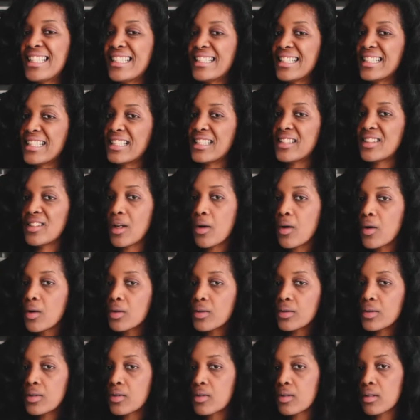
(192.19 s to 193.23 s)
they
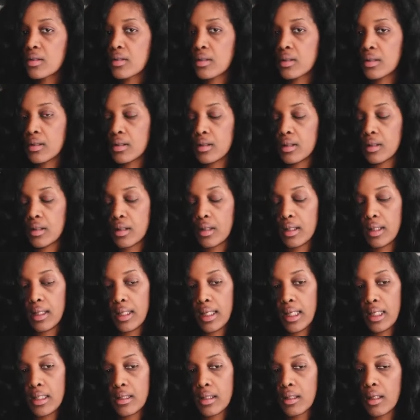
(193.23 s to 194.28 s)
don't
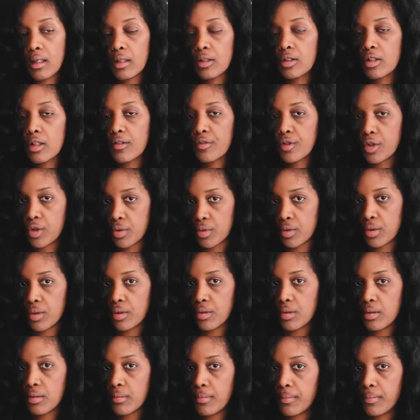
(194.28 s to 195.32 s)
eat a lot of sugar.